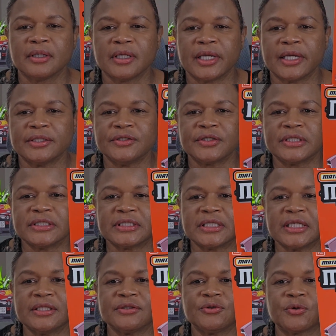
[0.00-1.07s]
And you can
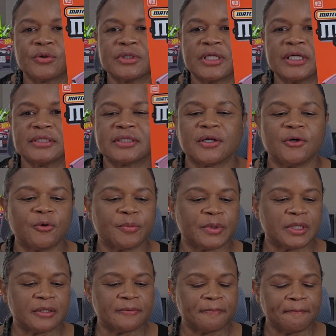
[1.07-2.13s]
see the door does
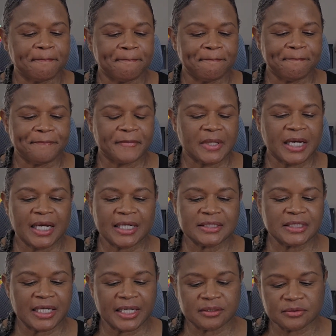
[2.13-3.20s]
open.
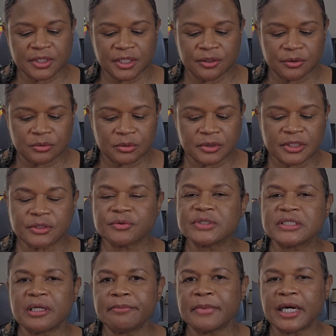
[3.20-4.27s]
I don't know. There
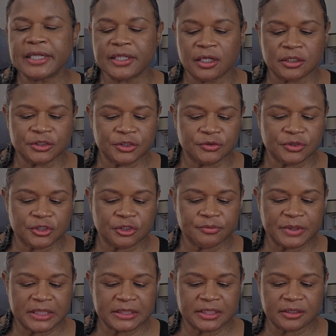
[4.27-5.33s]
was somebody on
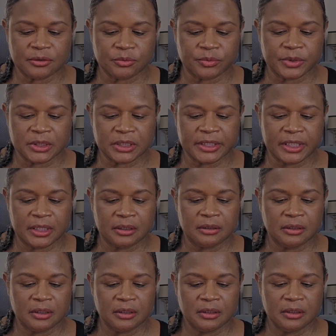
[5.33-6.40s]
YouTube that did a
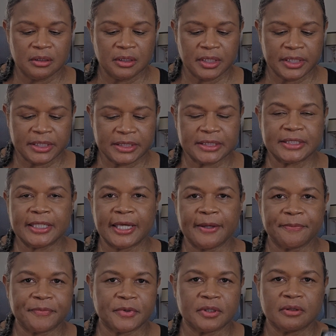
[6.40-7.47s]
really
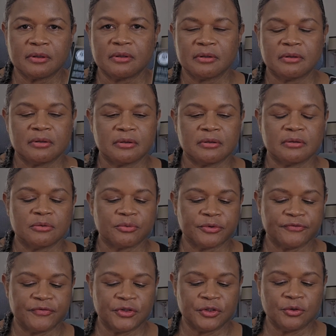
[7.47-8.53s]
in-depth
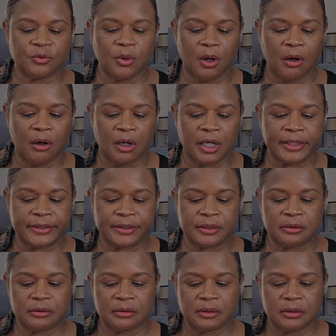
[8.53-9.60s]
review
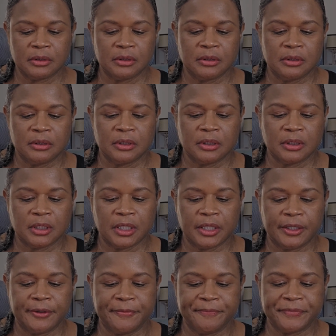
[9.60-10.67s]
on
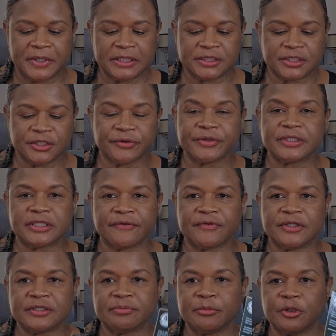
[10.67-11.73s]
a series of
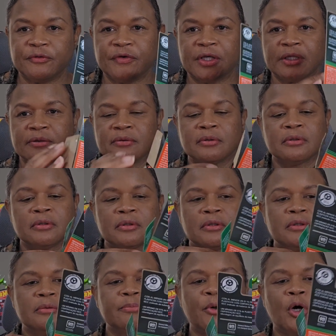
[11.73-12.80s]
these moving
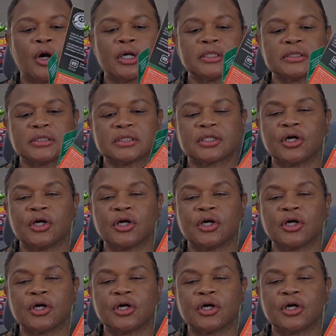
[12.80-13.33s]
parts,